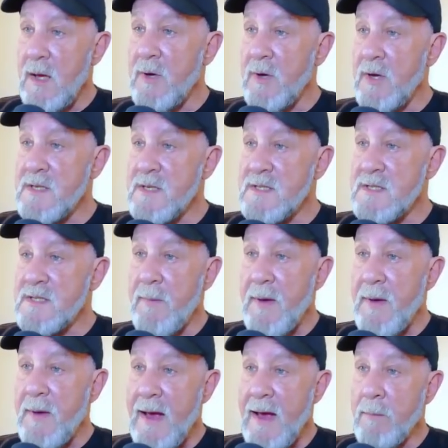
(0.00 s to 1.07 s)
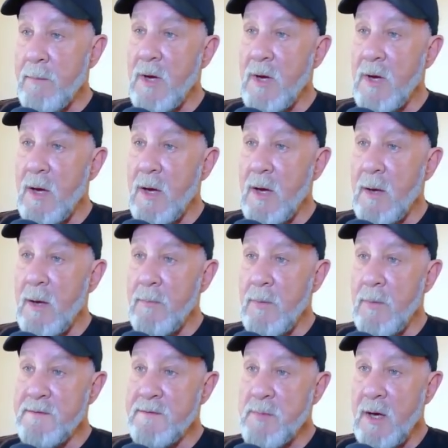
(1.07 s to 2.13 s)
I'm going to set up
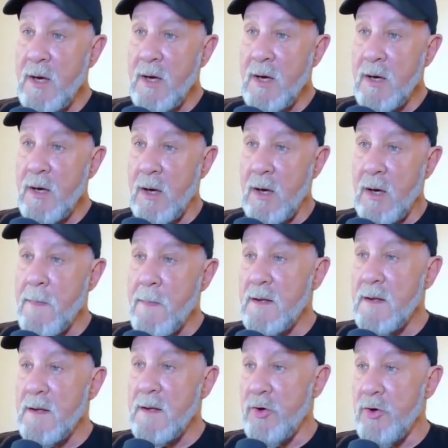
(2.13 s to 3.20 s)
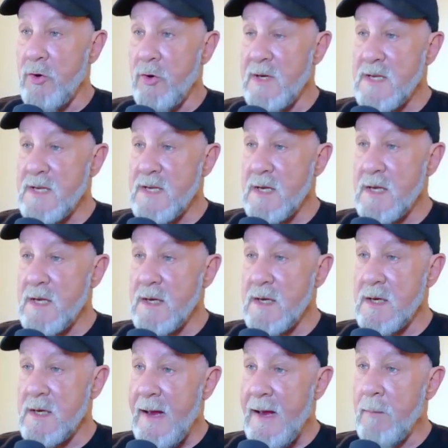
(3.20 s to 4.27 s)
app.moonleafspa.com, and you're going to set
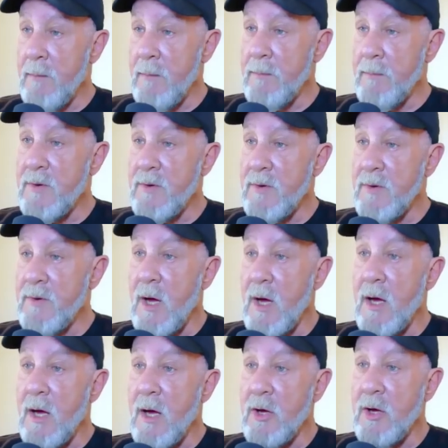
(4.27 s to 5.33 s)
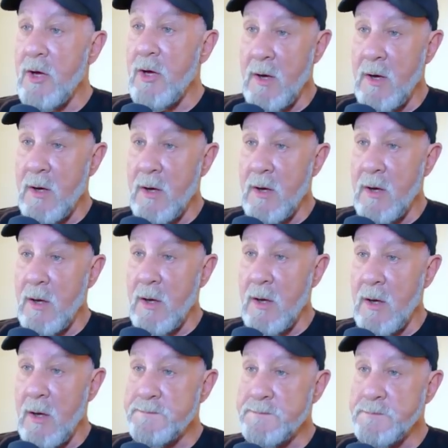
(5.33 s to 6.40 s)
up
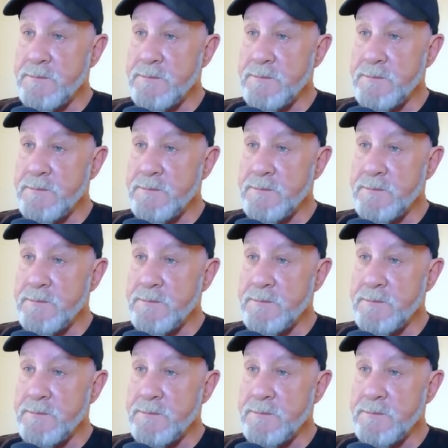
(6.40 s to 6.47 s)
app.yourdomainname.com.